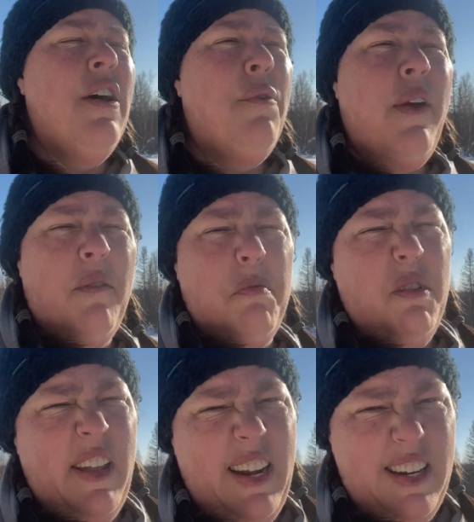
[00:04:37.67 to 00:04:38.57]
We have
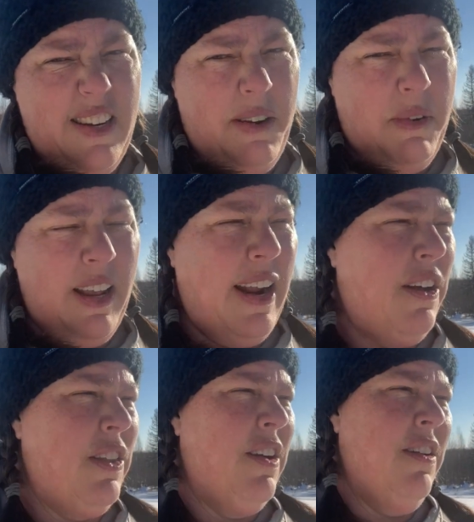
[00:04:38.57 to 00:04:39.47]
plenty of time to get
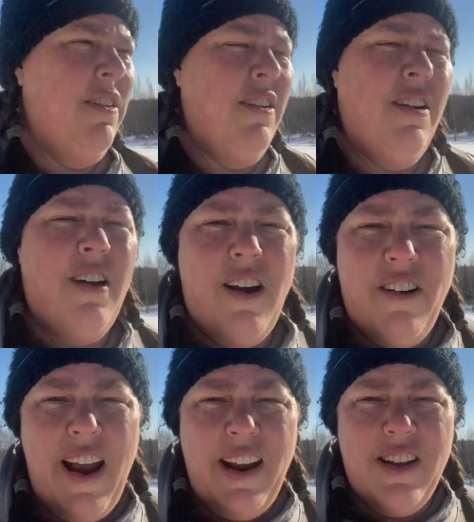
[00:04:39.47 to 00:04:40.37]
out there. All
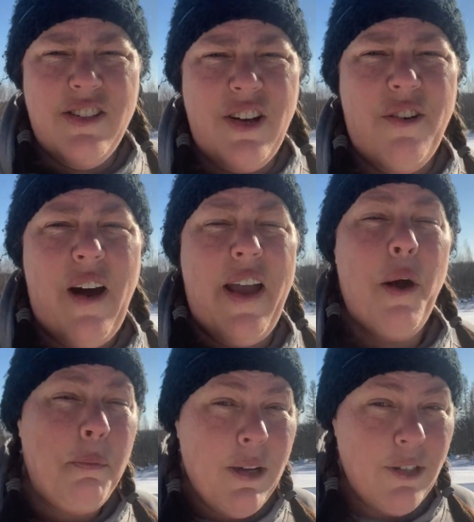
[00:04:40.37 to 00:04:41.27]
right, so I
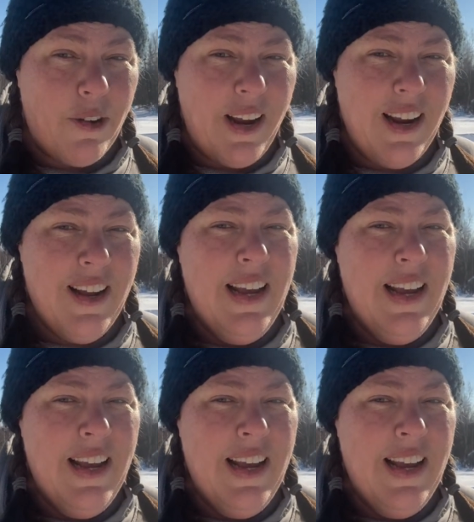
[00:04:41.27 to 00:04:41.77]
hope you enjoy.